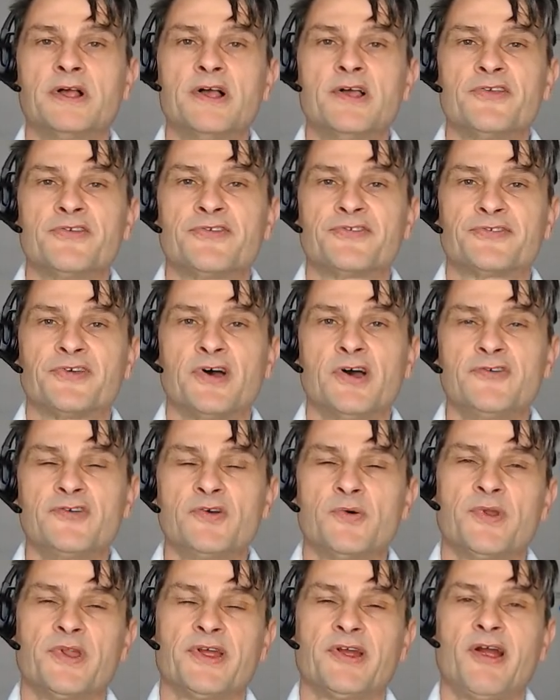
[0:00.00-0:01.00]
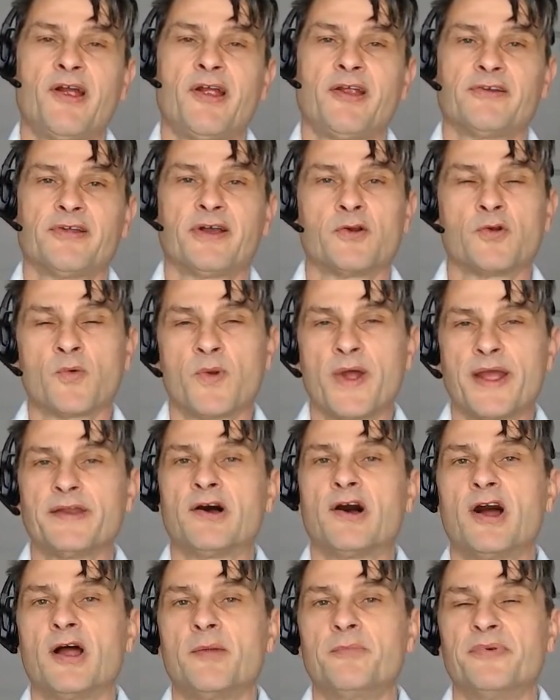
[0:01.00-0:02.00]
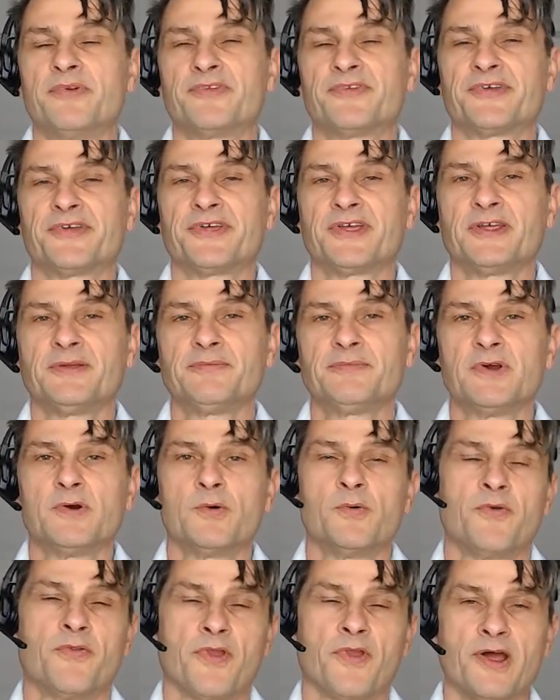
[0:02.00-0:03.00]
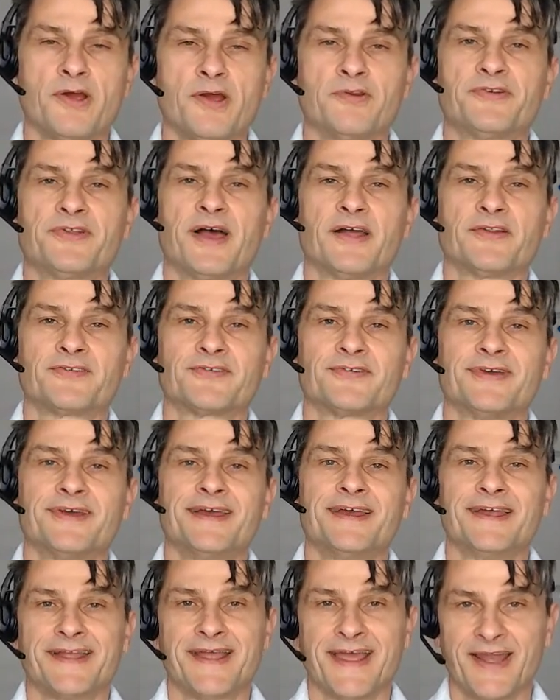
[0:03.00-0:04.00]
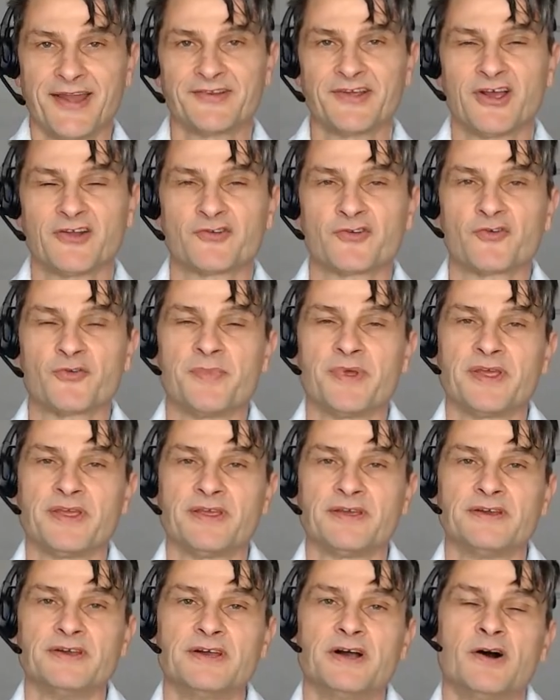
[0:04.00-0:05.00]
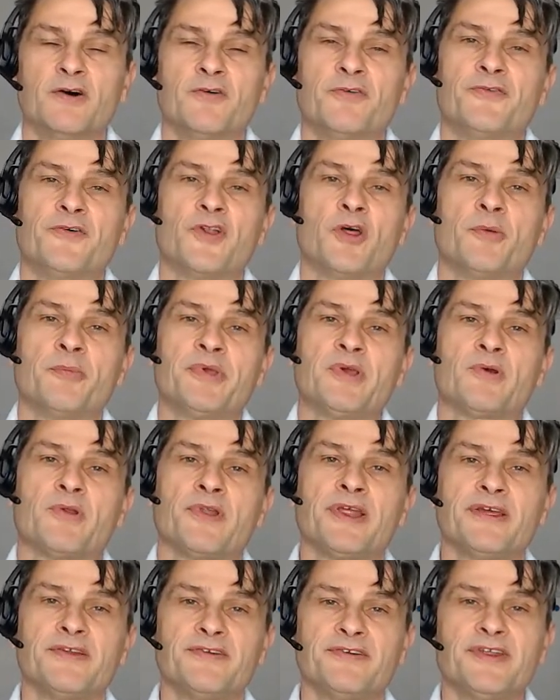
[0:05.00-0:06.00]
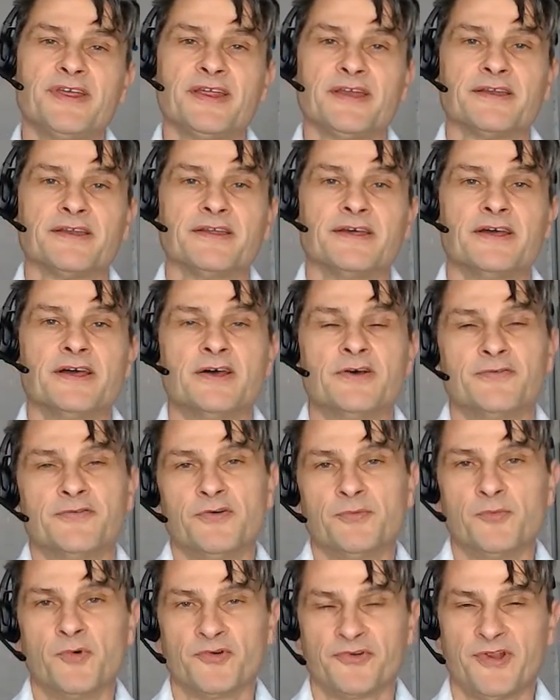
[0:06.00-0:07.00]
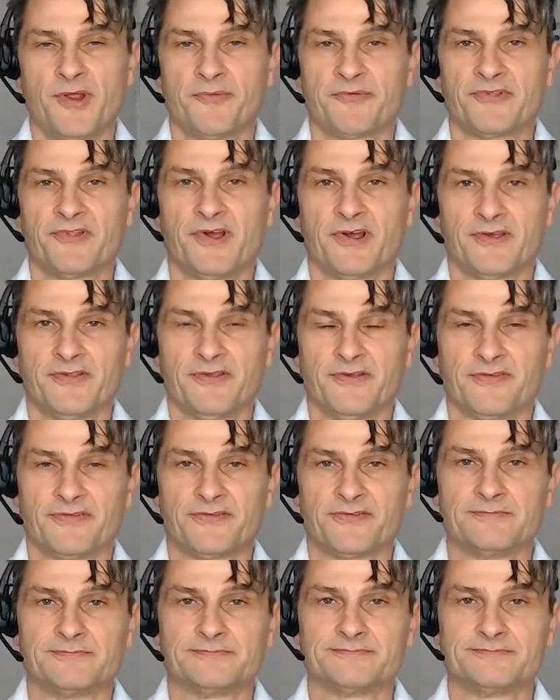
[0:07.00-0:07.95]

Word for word: So if you want to create a great hybrid team with low touch, get in touch with me or follow me on LinkedIn for more tips like this.